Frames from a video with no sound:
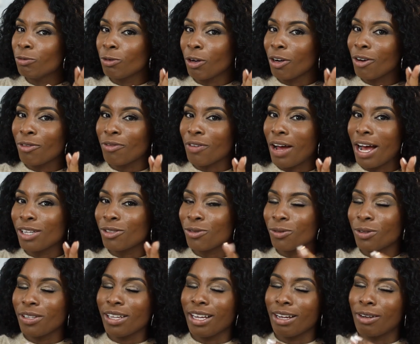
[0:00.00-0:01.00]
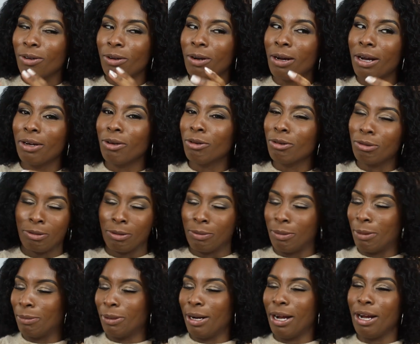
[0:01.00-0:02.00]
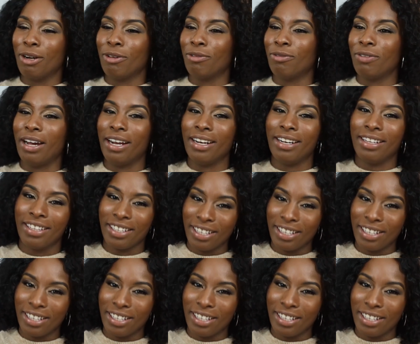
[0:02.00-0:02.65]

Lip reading: run a fast one, like, oh, I don't remember how to find it,